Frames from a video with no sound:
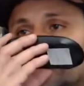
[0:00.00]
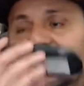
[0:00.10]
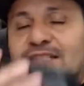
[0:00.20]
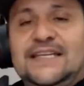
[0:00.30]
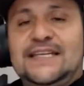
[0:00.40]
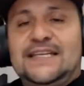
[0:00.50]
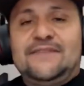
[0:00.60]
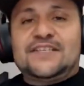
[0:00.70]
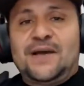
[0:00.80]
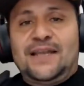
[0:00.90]
Doesn't even
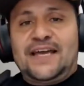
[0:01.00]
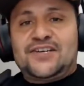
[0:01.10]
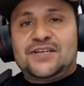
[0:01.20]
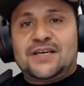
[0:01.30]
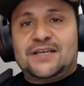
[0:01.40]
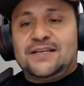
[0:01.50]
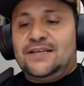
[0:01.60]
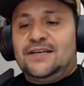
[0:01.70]
smell like shit." You